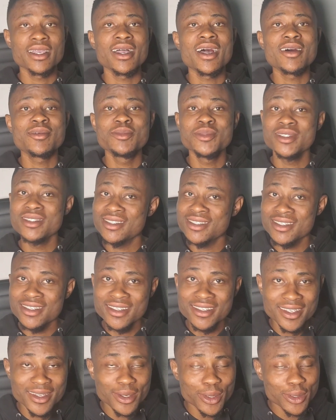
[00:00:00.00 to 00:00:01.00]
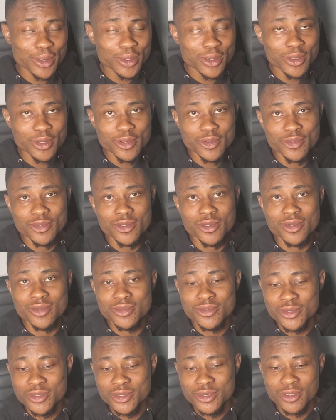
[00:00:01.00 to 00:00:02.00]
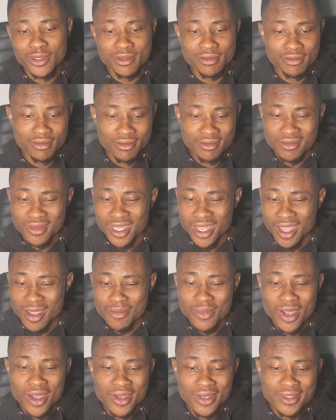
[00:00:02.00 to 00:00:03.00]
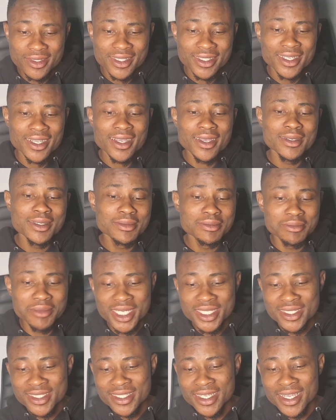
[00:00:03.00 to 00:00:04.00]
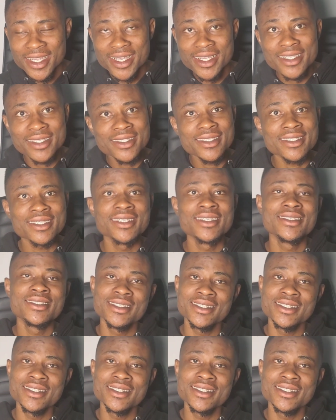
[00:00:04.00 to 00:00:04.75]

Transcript: I've been seeing a lot of confusion about mainnet,